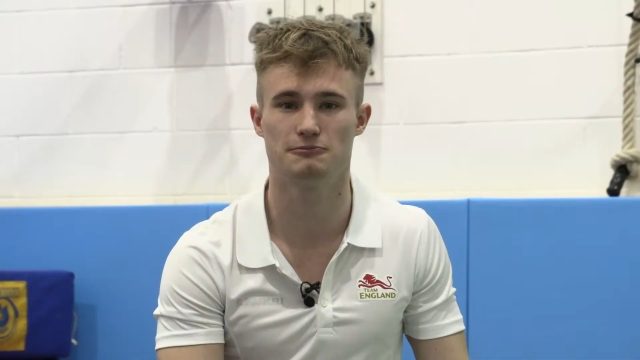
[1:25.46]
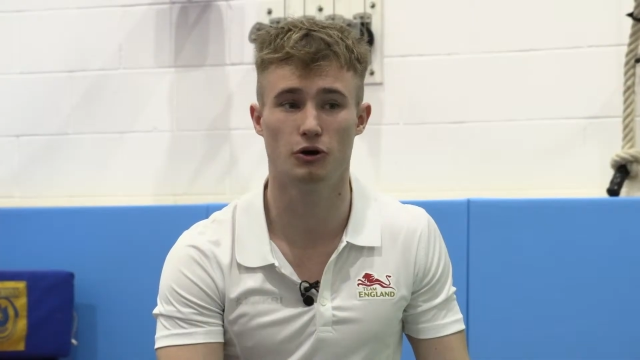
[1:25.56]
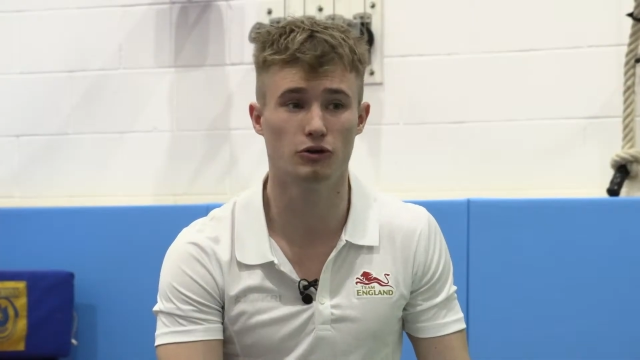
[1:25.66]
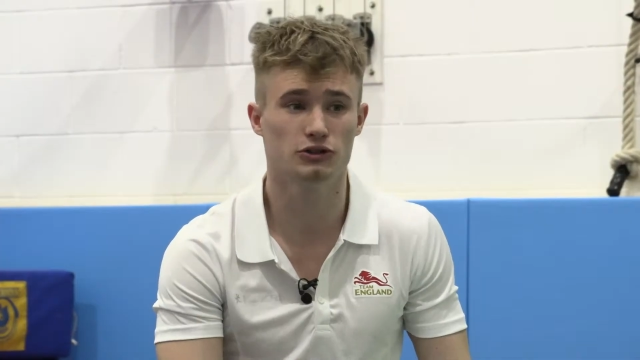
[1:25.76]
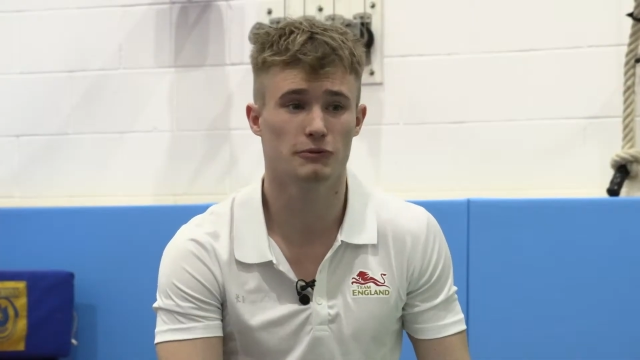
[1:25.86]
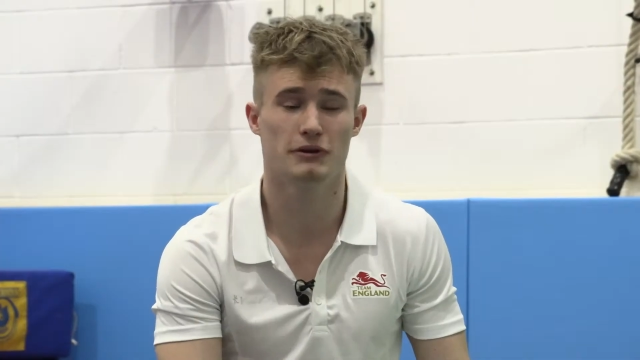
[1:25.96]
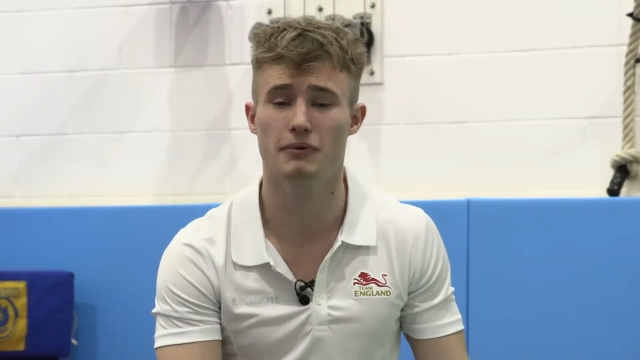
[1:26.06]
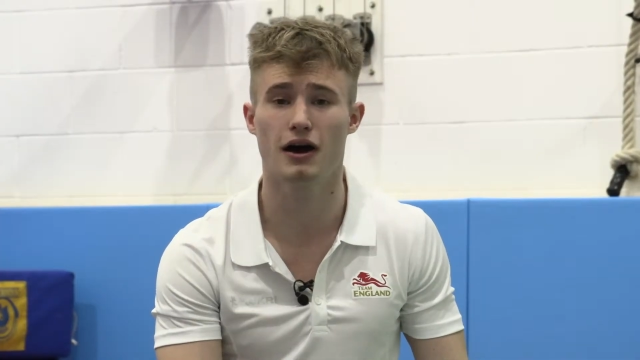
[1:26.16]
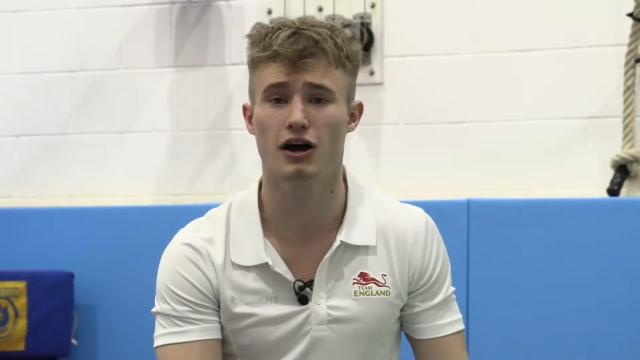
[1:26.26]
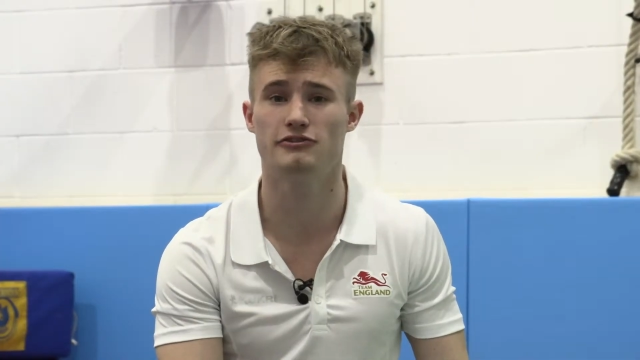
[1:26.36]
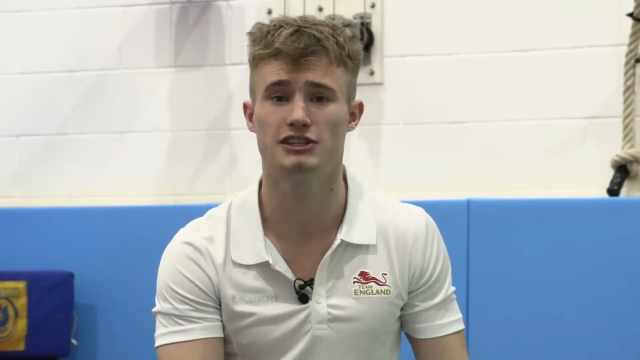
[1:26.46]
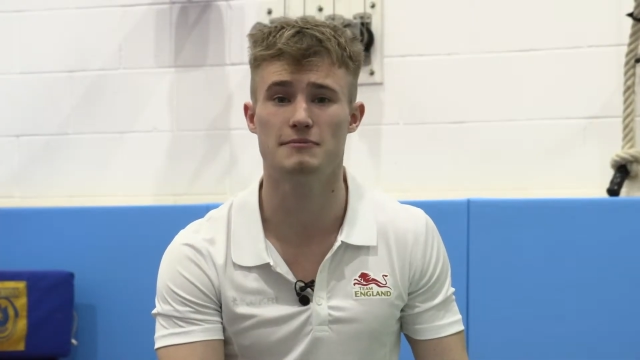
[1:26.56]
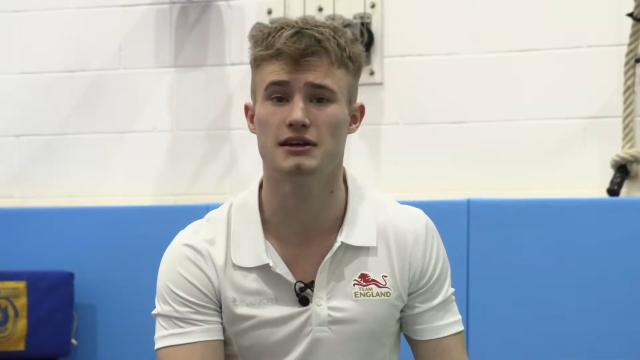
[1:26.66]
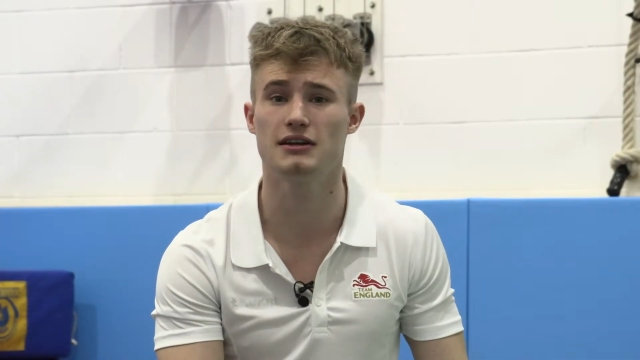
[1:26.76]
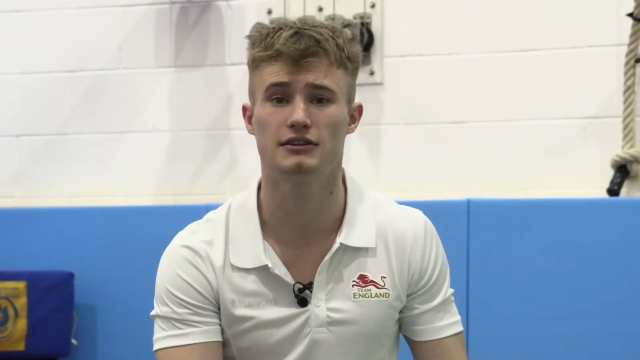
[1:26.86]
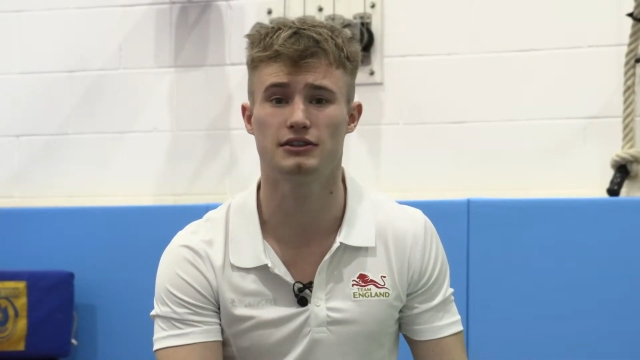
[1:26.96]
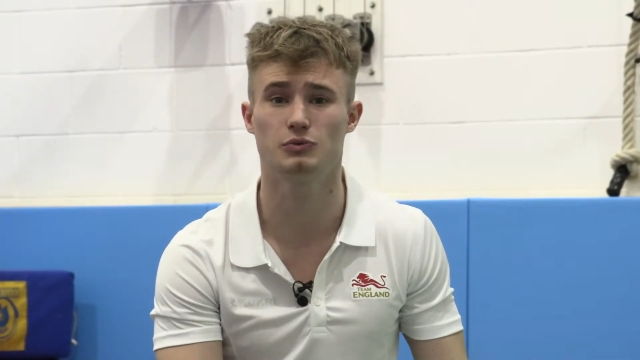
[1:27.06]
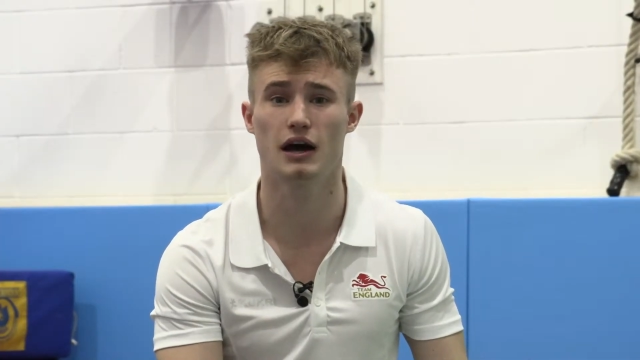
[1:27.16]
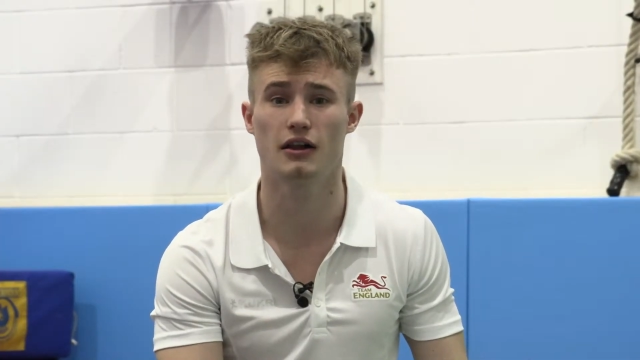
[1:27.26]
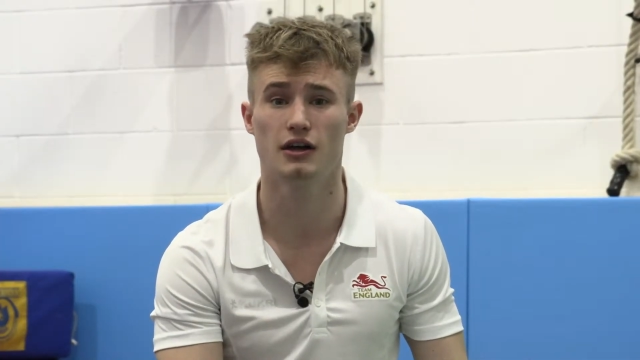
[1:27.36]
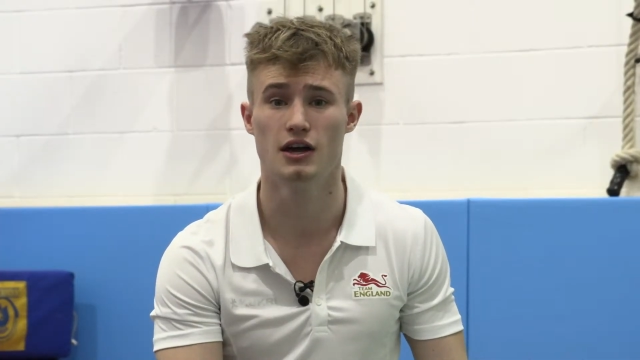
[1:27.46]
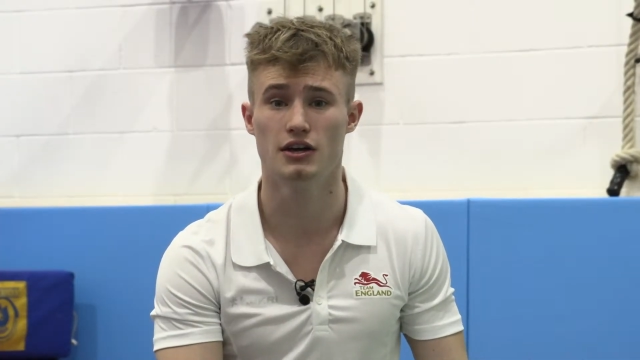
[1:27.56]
But also being part of Team England as well.